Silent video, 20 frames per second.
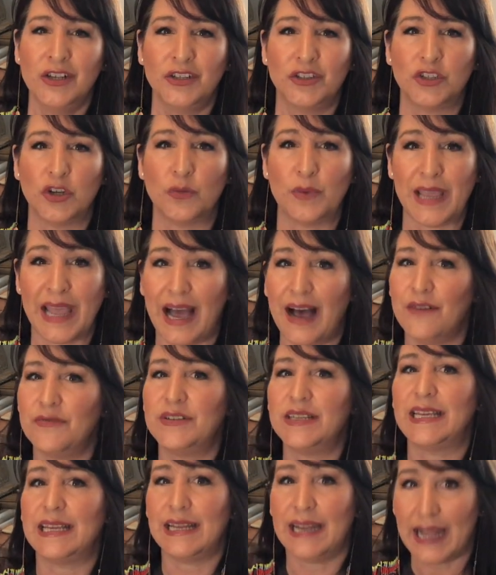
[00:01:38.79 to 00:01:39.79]
So we
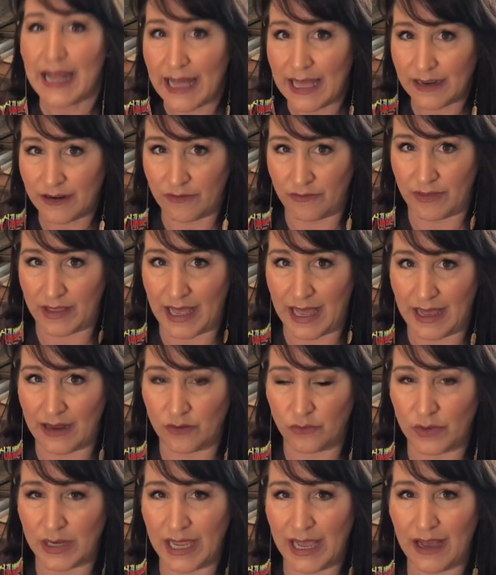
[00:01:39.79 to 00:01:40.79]
have to get ahead of
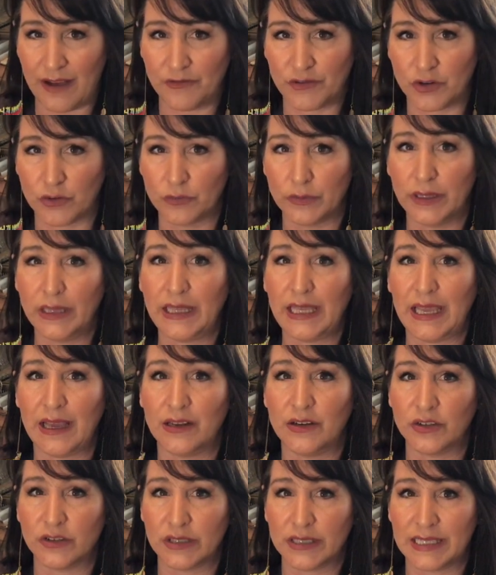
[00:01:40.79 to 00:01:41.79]
that. We have to really
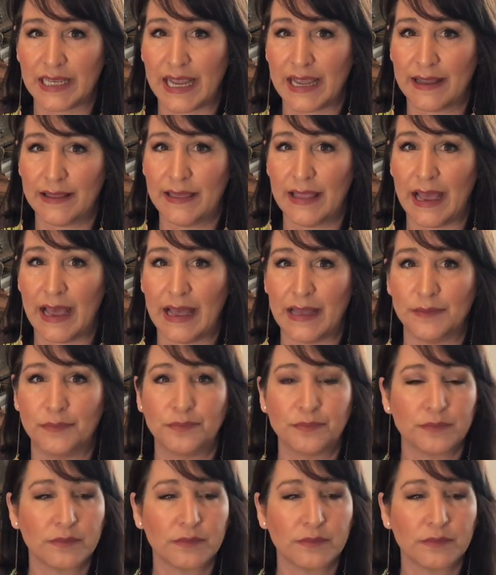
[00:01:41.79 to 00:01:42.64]
understand that